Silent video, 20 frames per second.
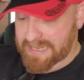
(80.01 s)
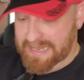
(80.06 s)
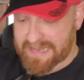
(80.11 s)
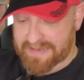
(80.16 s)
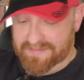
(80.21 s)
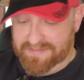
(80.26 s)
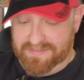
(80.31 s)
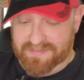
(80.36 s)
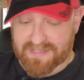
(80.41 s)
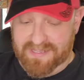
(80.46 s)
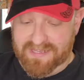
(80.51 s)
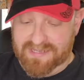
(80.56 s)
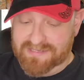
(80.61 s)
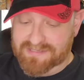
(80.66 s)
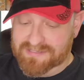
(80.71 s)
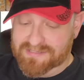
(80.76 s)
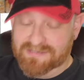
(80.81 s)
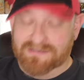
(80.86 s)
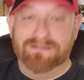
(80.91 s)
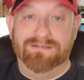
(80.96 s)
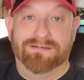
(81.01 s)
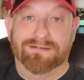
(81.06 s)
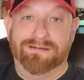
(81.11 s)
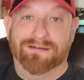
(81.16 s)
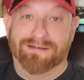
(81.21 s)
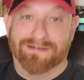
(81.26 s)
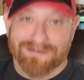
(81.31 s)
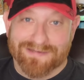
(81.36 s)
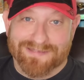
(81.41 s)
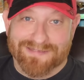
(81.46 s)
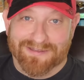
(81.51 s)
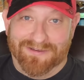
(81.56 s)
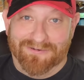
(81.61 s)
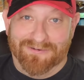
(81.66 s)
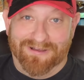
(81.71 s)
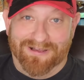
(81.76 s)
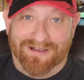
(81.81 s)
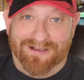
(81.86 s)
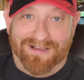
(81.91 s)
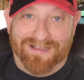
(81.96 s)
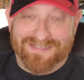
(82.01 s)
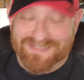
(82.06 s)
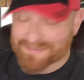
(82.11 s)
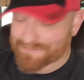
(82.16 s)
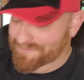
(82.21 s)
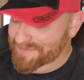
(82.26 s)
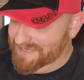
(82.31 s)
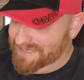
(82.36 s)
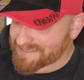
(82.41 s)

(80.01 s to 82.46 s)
And these are so awesome.